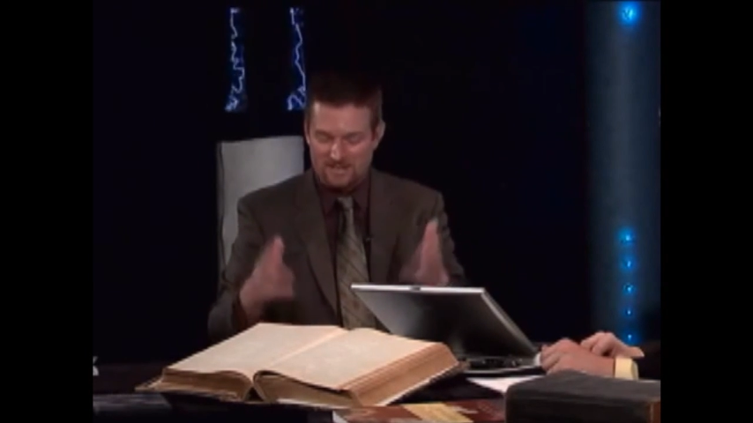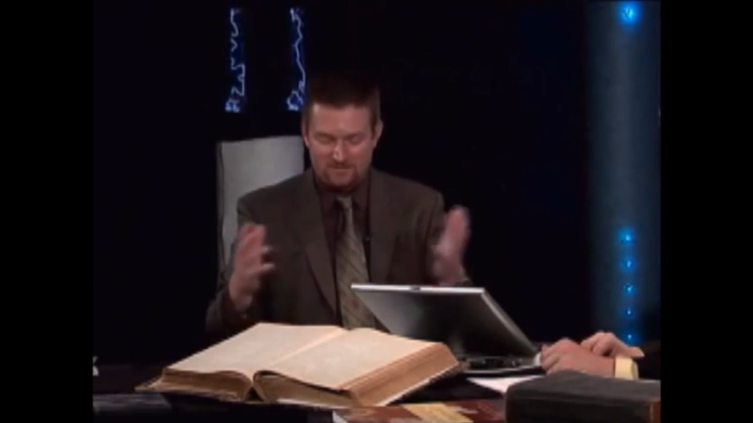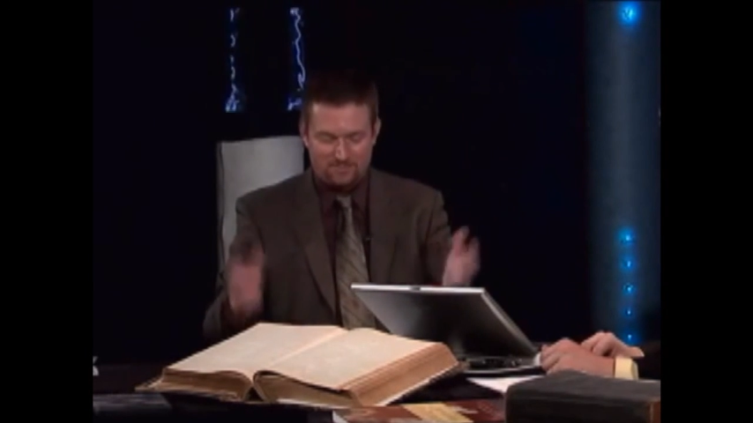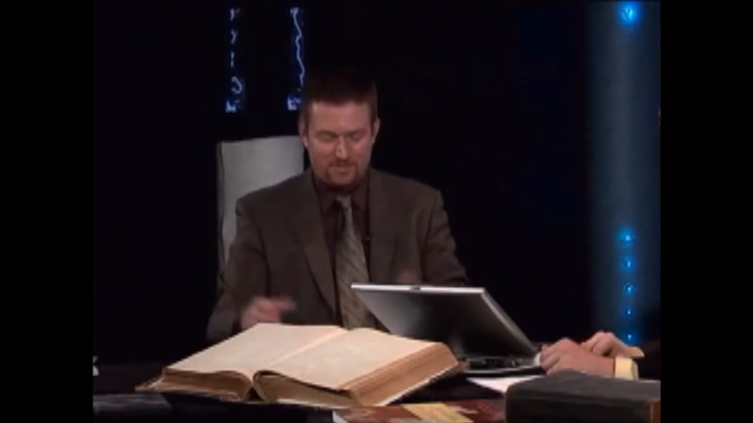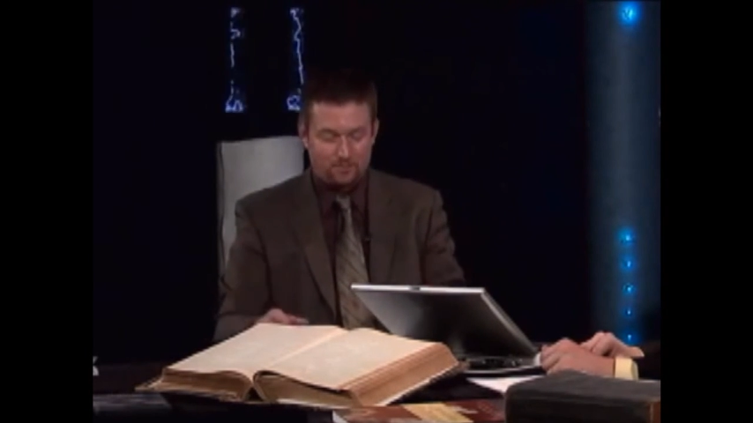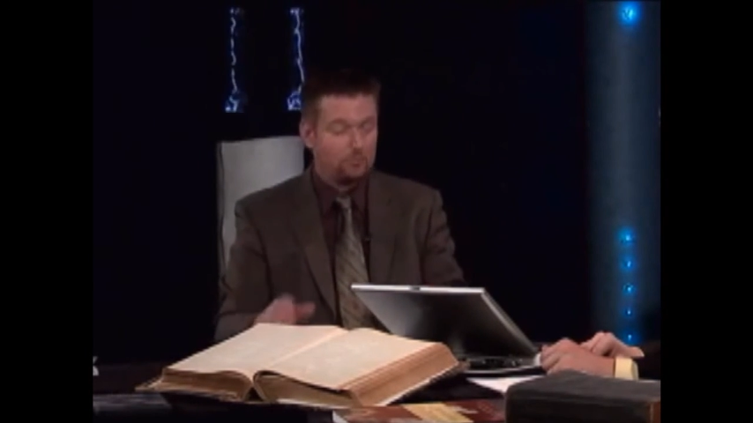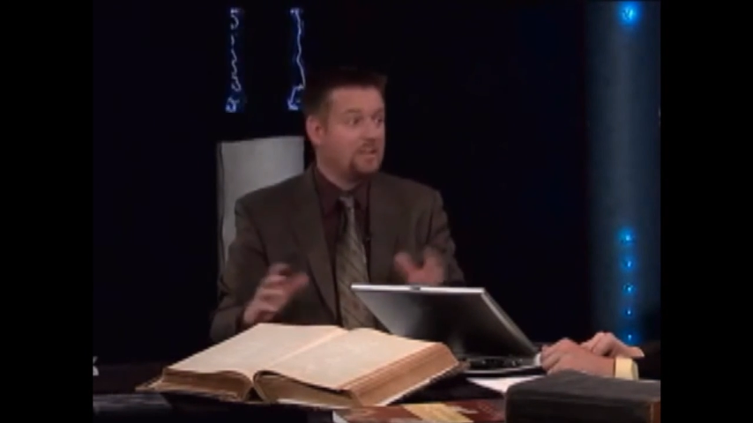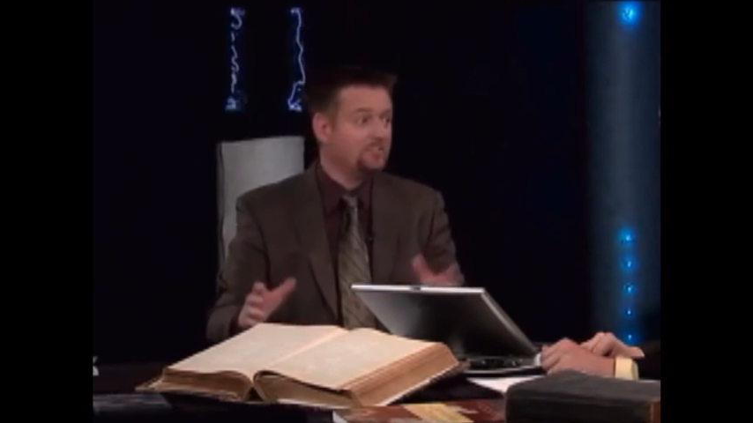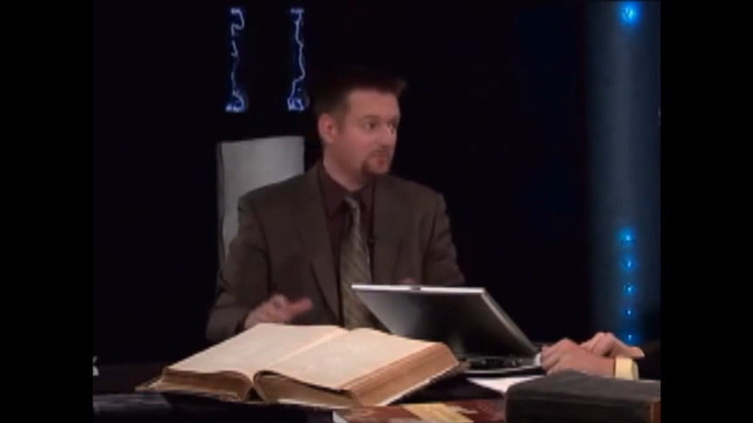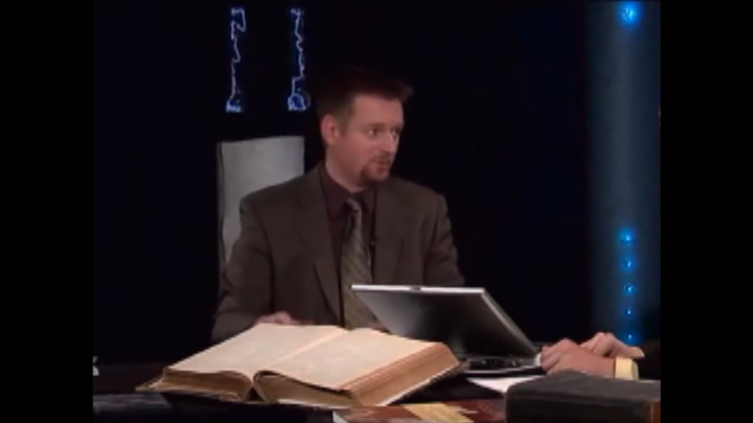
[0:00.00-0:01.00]
and very
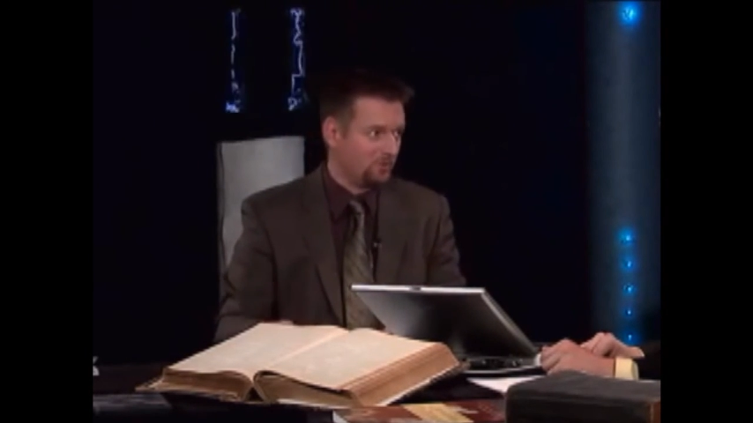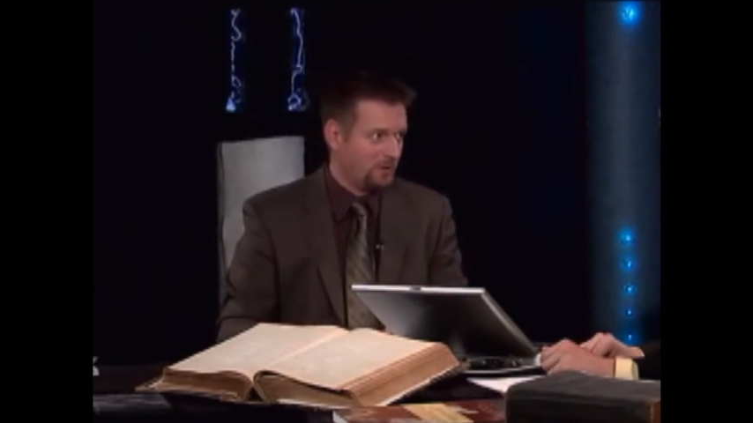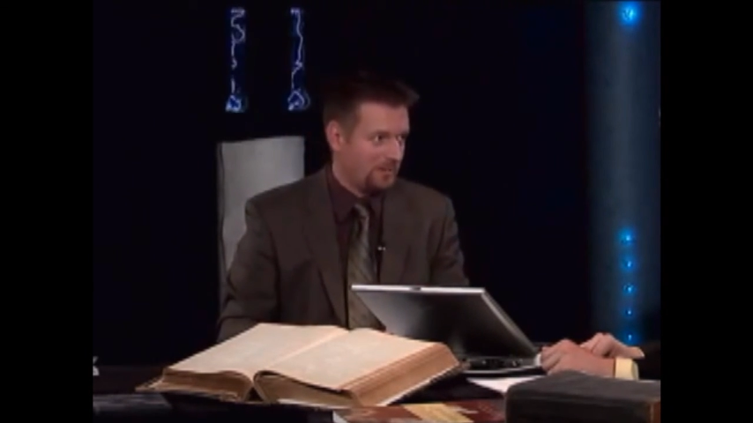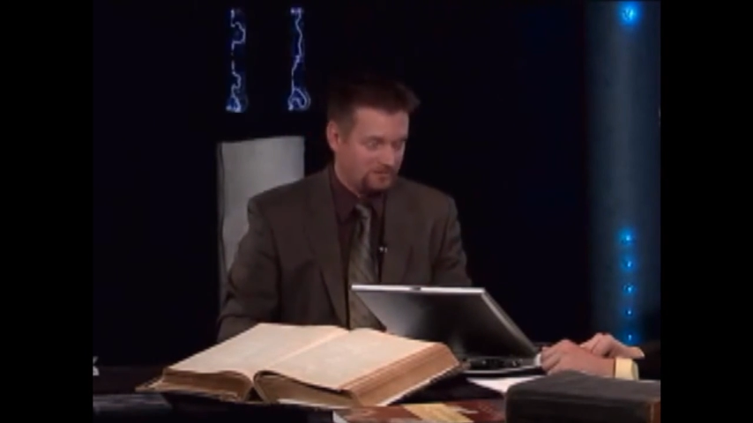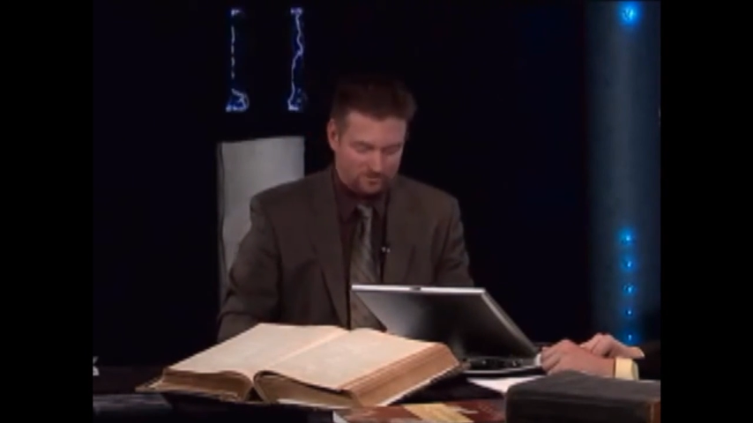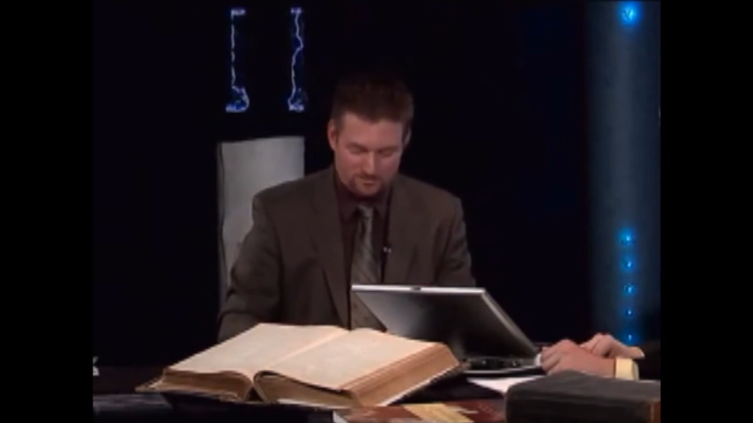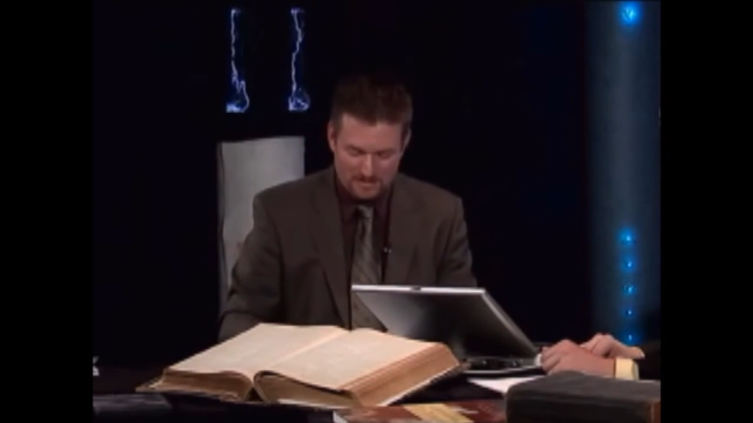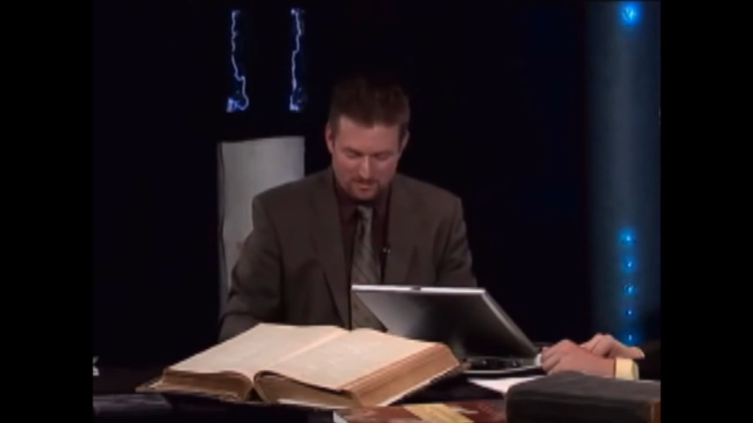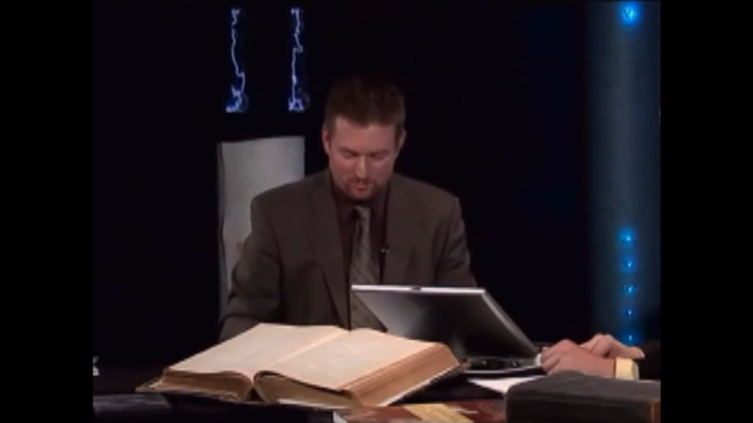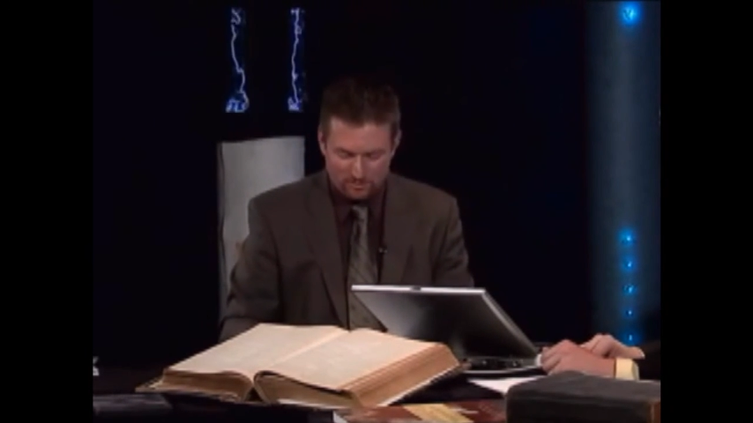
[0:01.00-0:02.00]
reasonable ways to
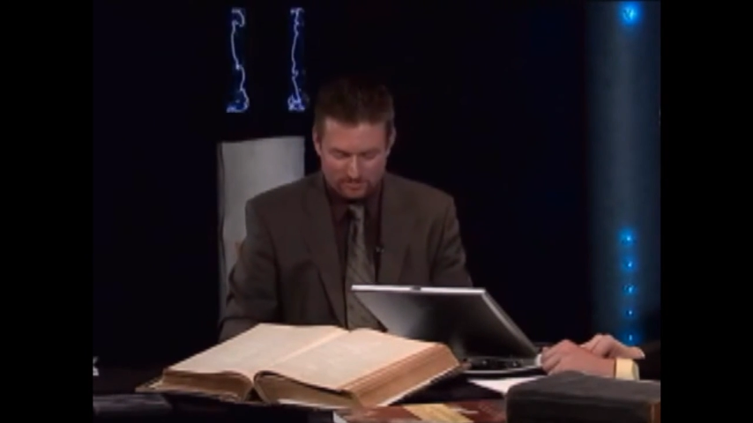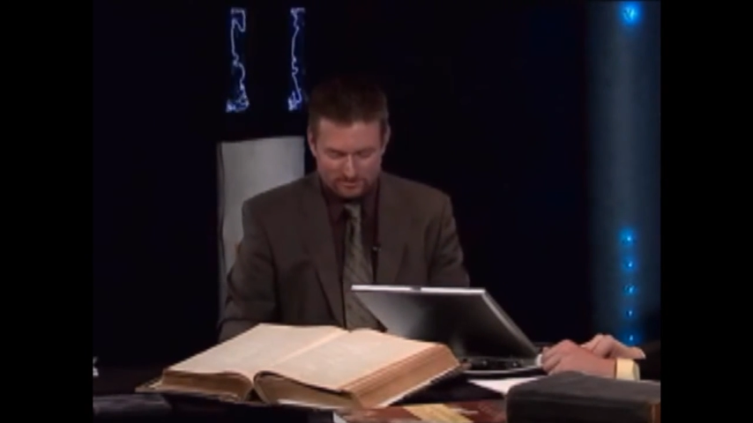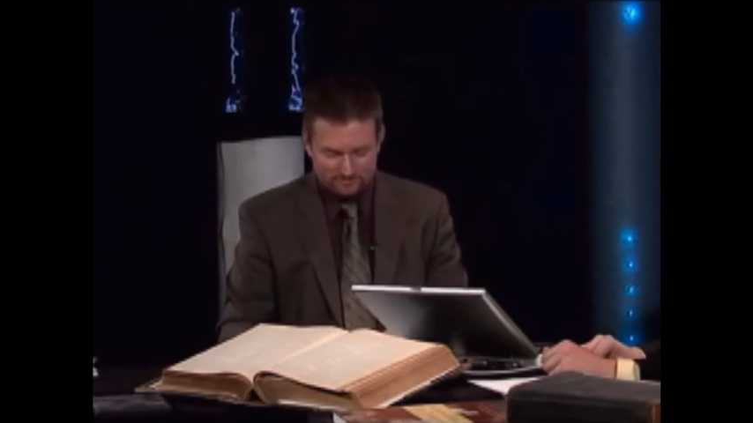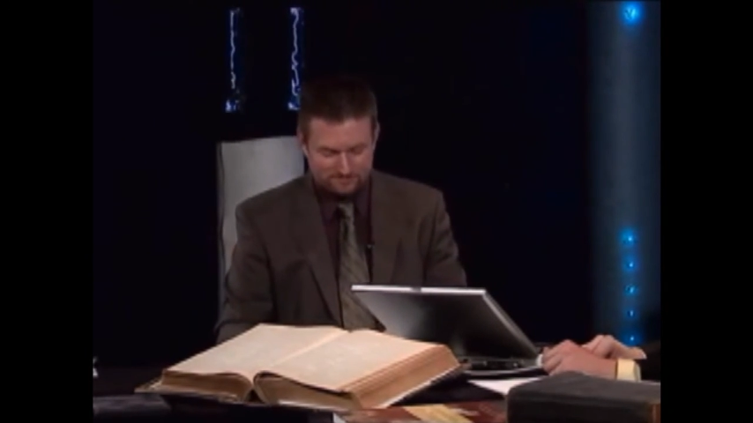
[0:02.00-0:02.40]
make it work.